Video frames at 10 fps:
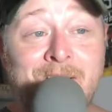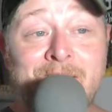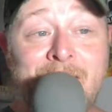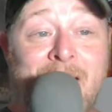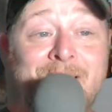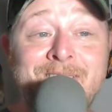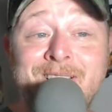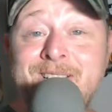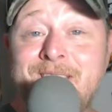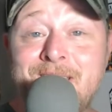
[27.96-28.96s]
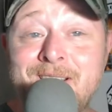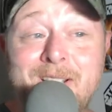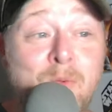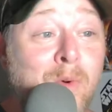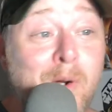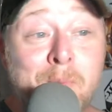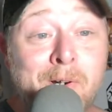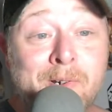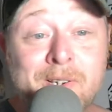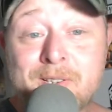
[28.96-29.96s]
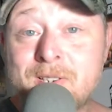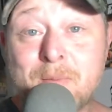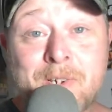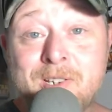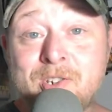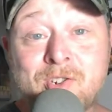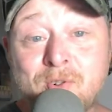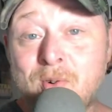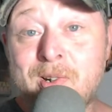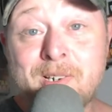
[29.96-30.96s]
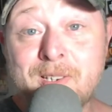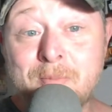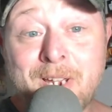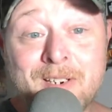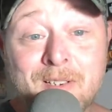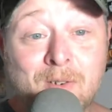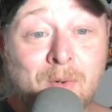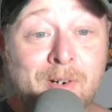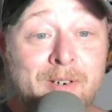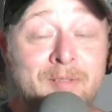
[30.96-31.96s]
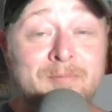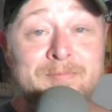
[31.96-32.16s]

Kathleen Kennedy rumored to be destroying the Mandalorian.